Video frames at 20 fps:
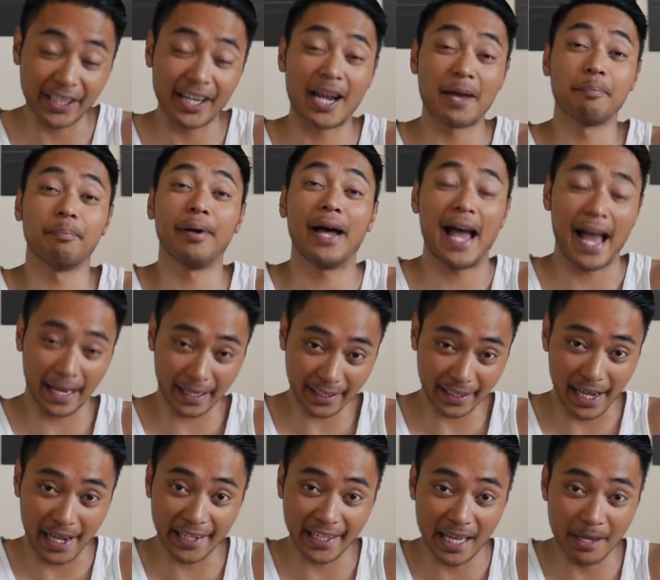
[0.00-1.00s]
that I'm back,
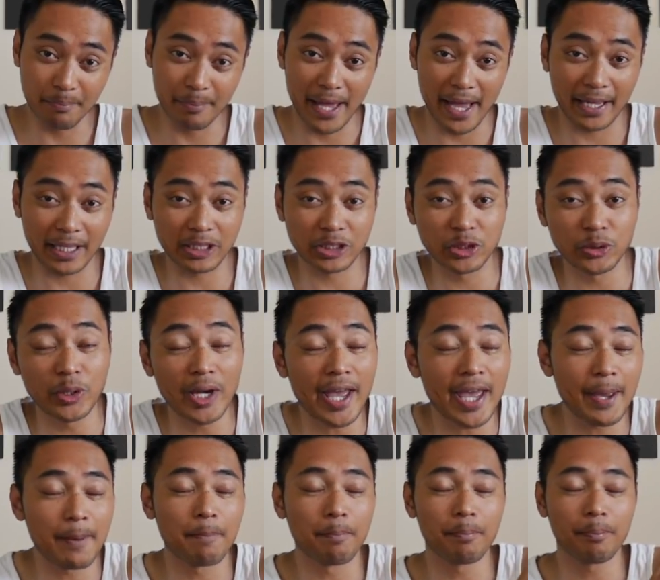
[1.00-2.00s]
I came back to
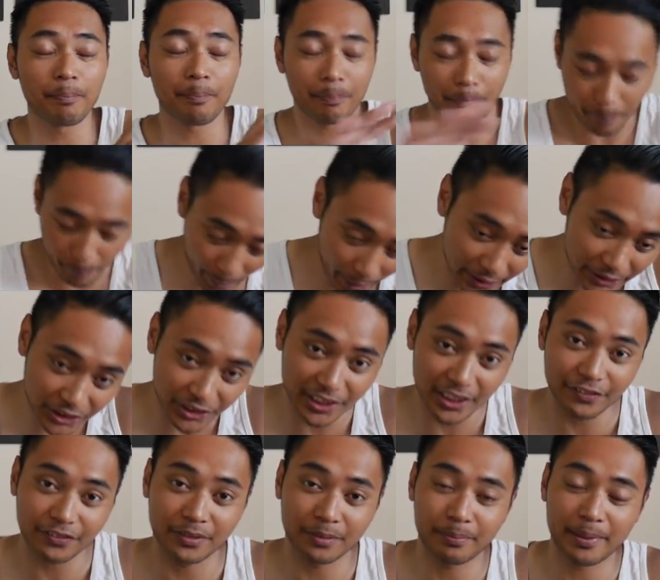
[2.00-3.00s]
a bunch of
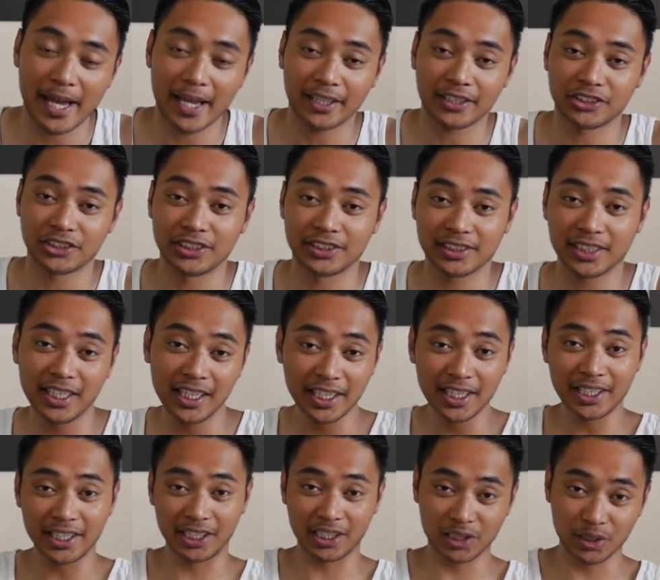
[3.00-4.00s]
different packages,
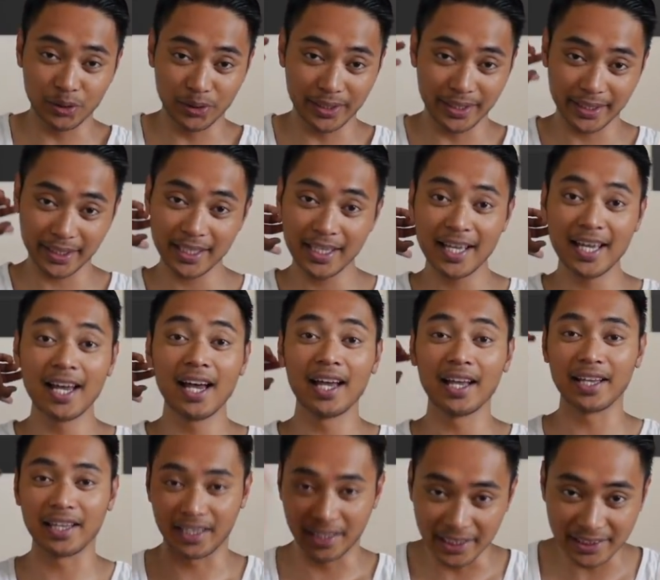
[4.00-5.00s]
including
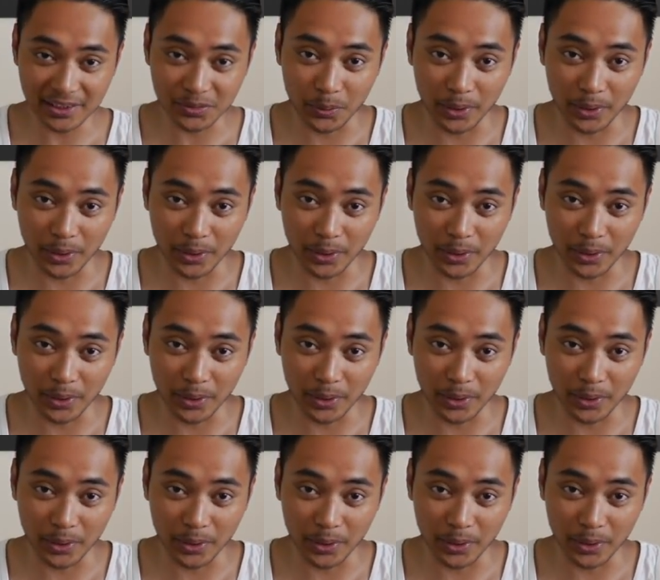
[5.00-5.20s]
this